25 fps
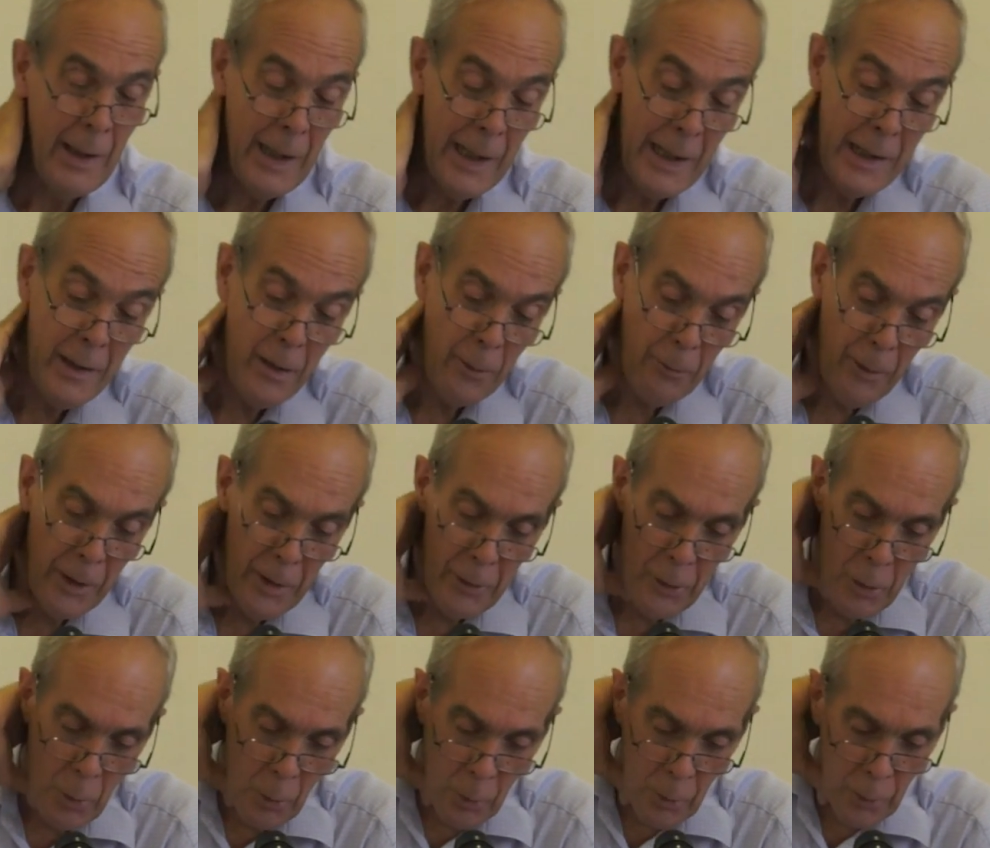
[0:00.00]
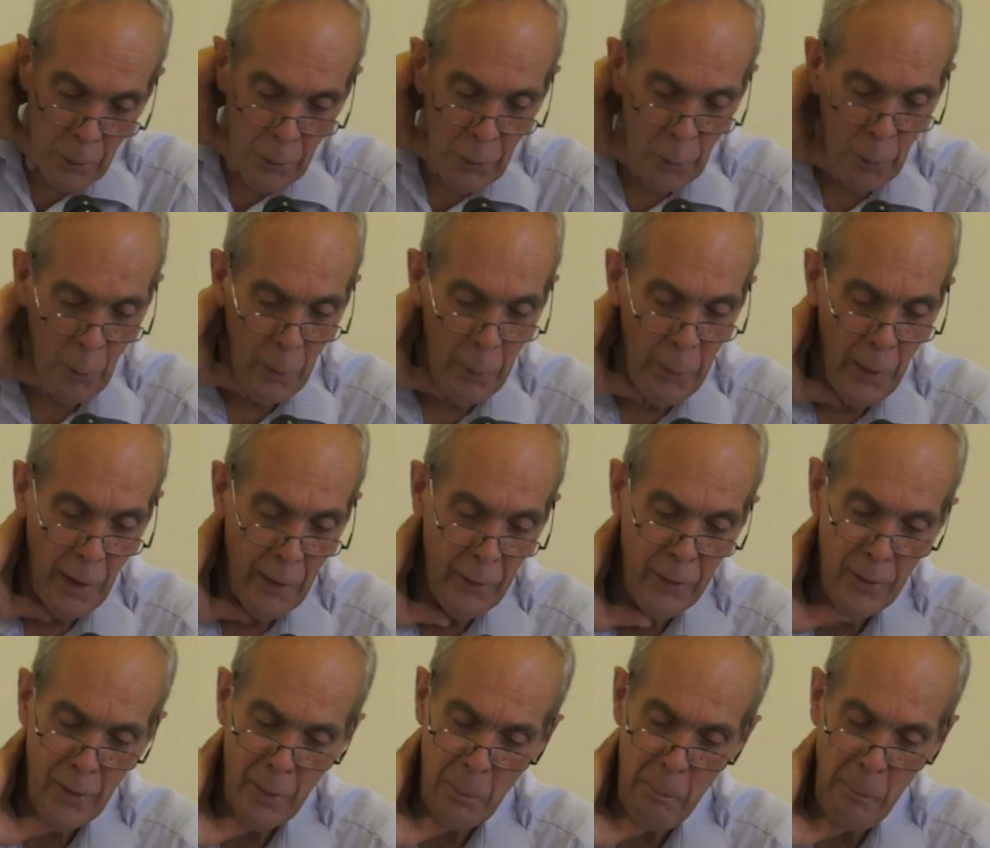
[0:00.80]
Individuals were
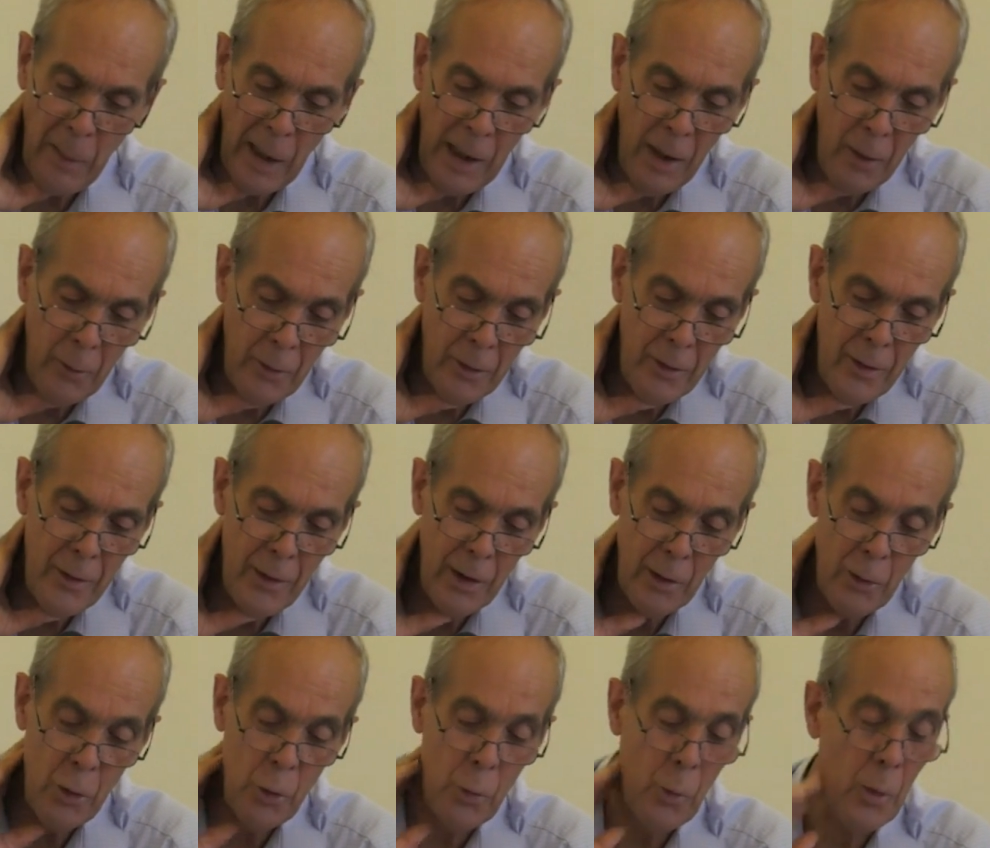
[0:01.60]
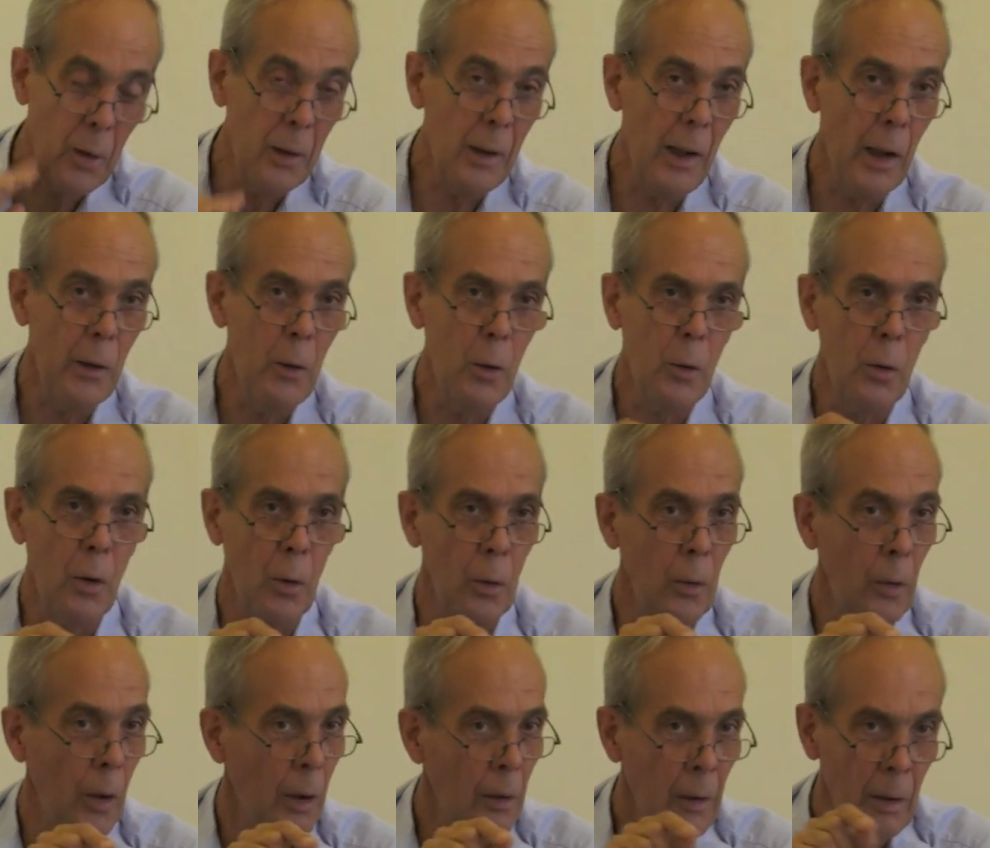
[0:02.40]
thus bound into a
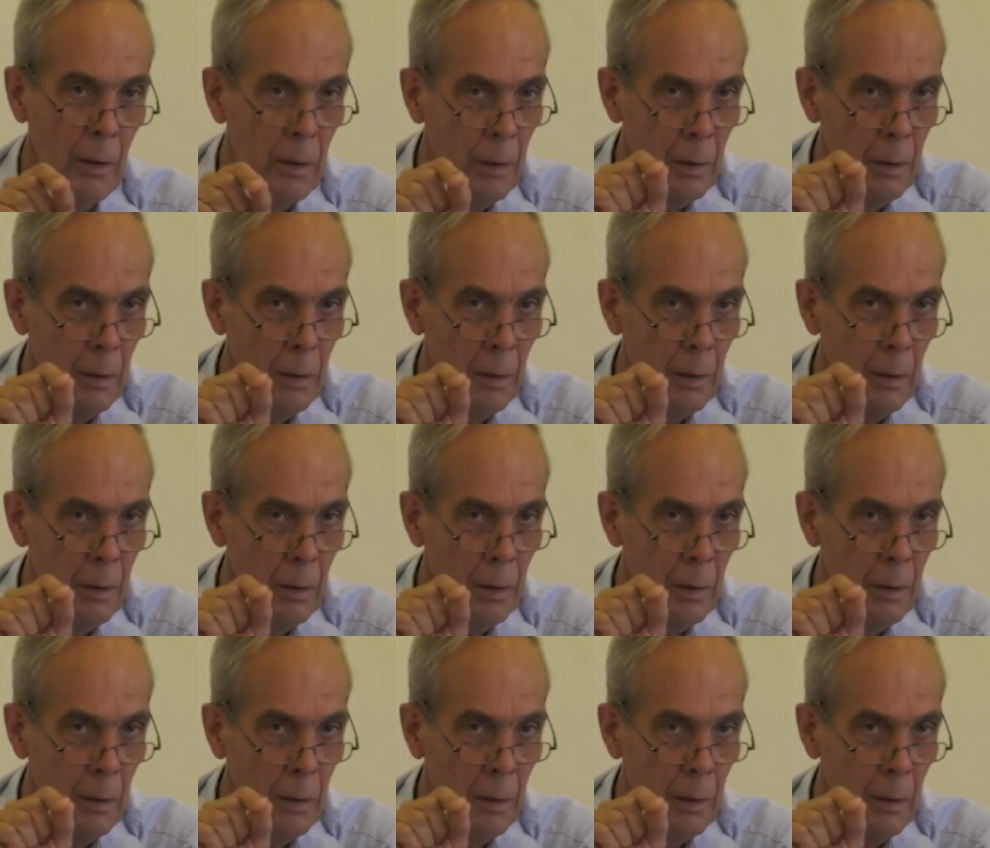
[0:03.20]
local